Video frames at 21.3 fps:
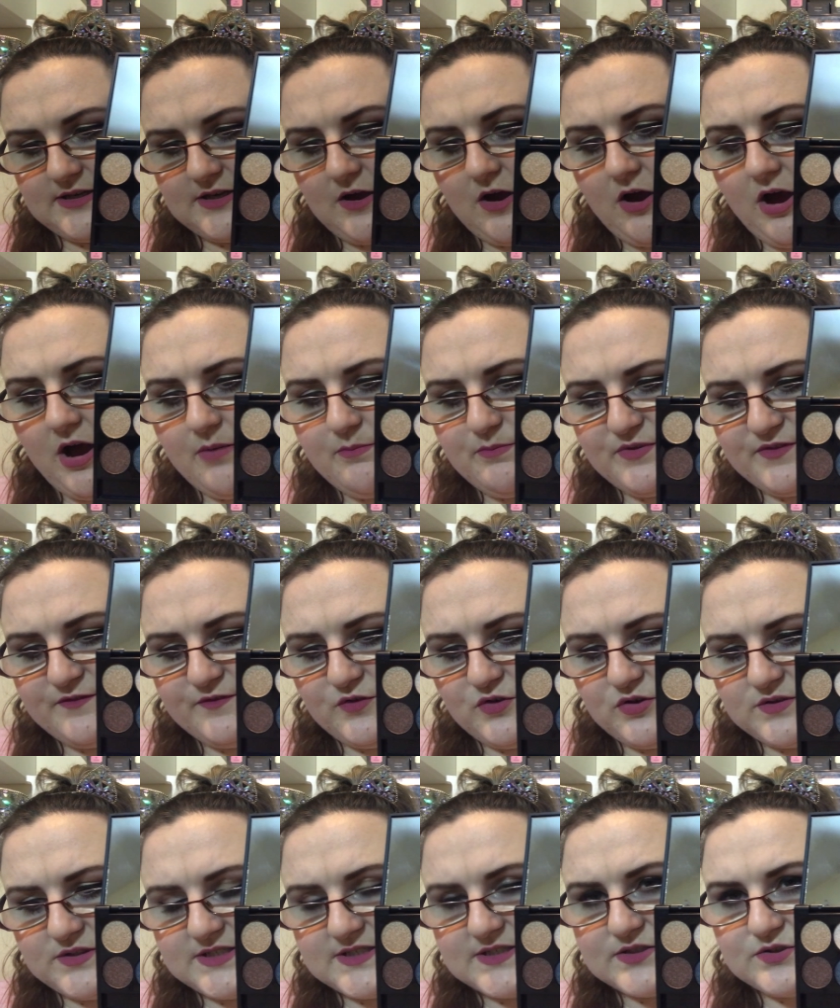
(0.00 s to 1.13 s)
Calm
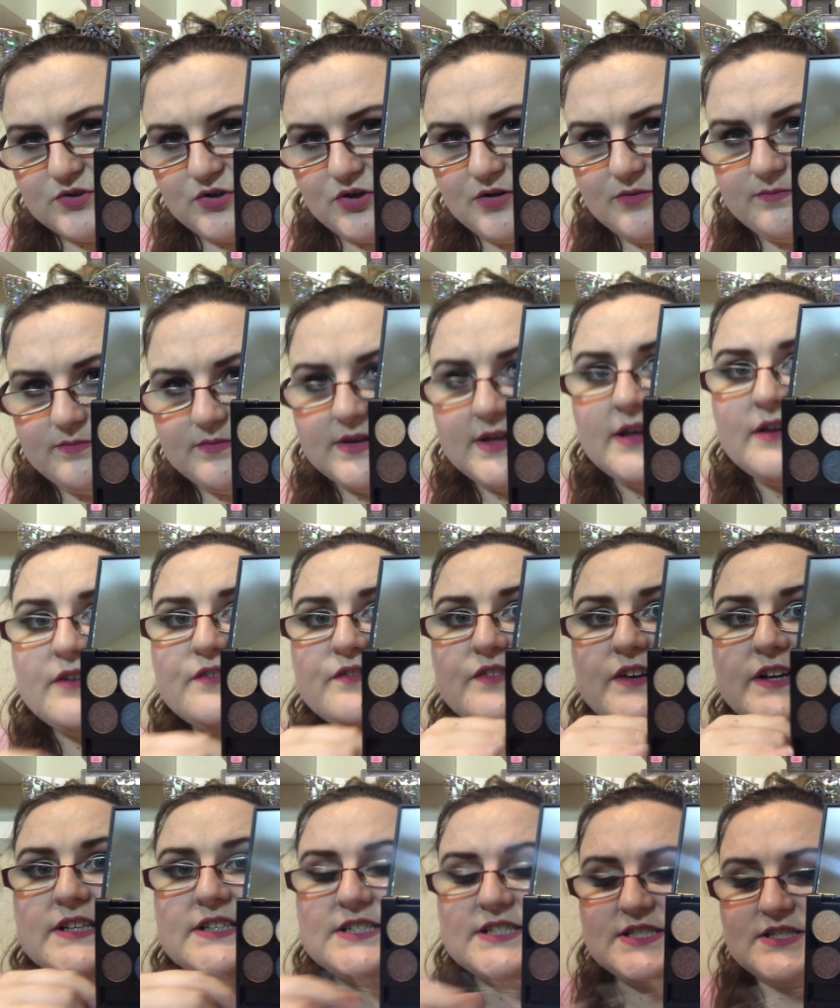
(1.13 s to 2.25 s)
Before the Storm,
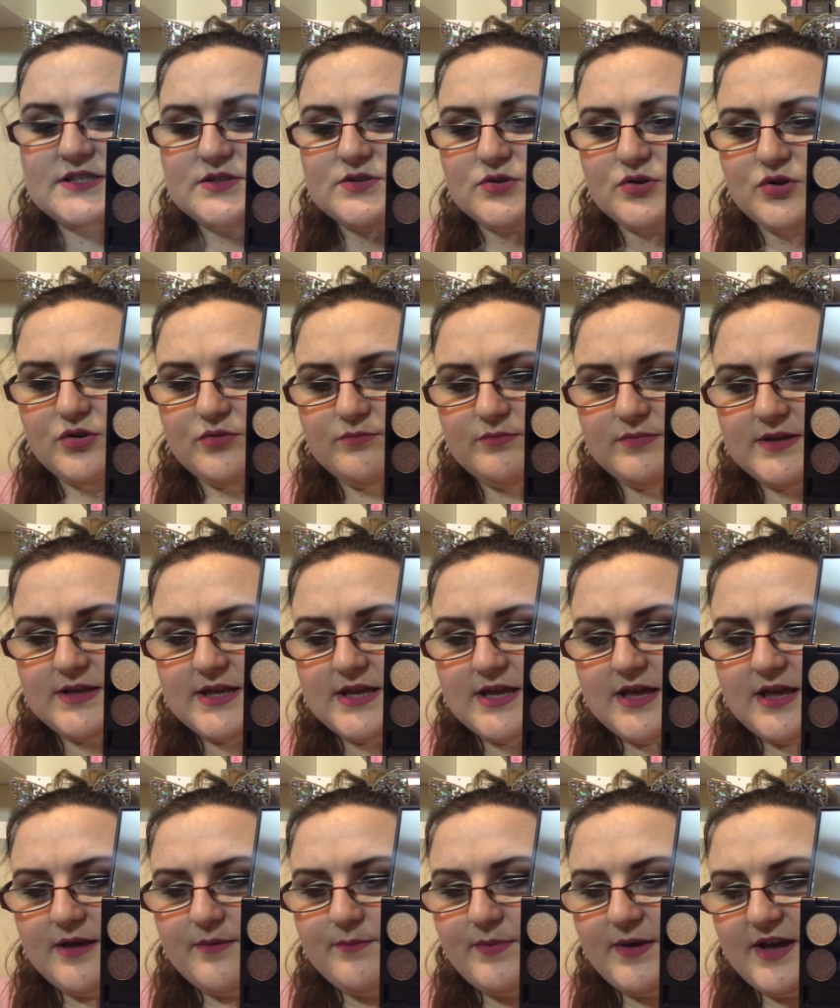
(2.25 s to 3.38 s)
Thunderstorm,
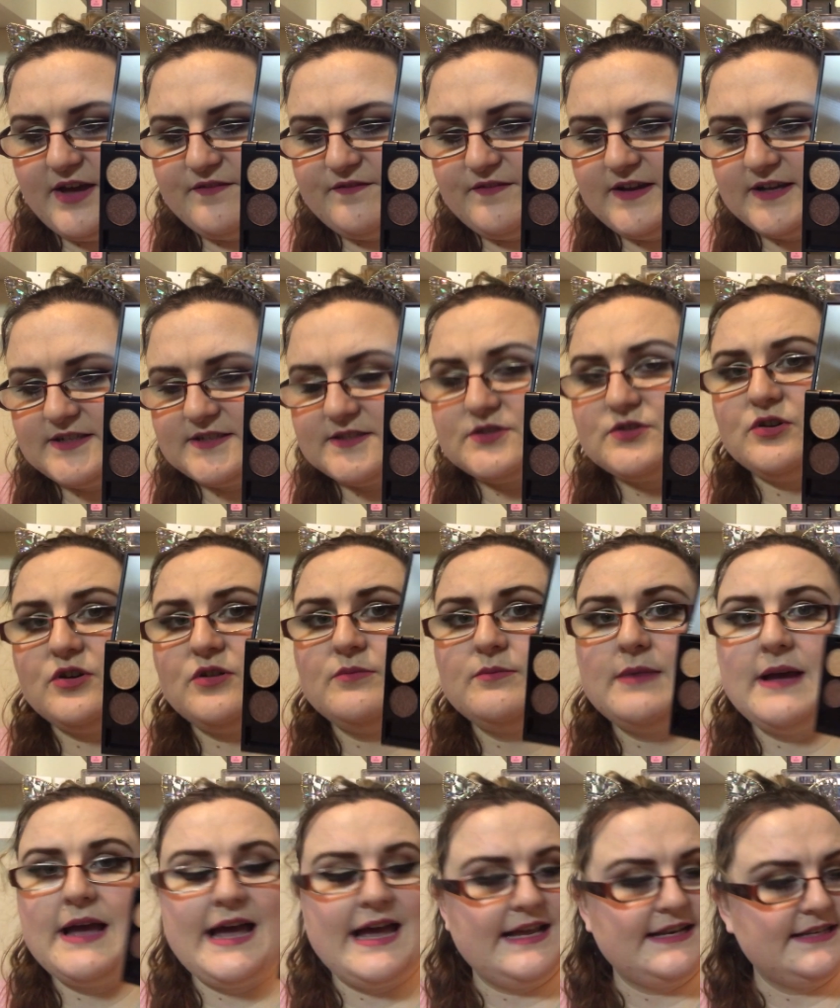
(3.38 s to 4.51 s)
Perfect
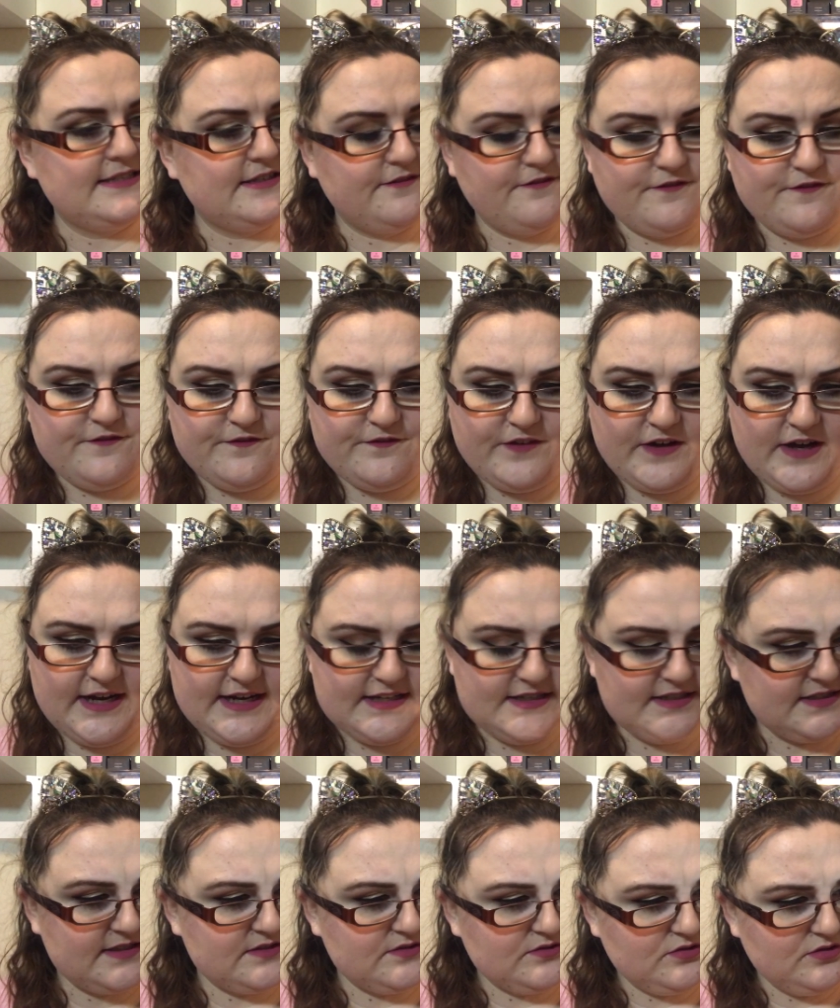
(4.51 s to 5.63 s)
Storm and
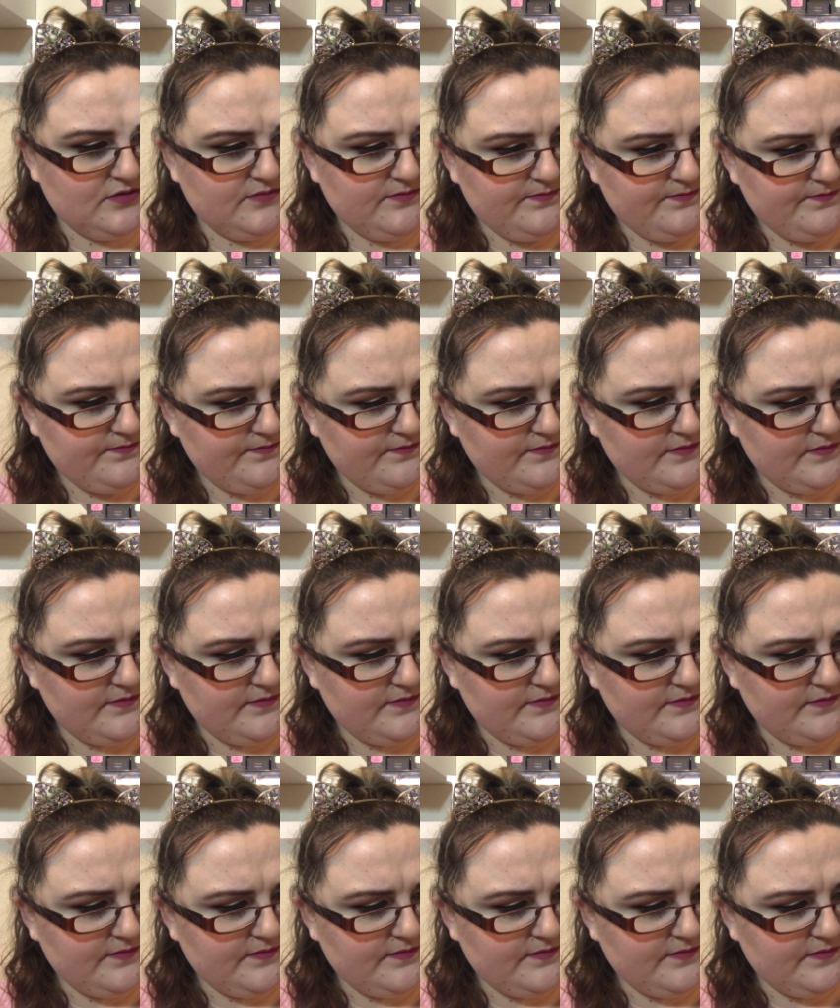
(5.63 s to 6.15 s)
Firestorm.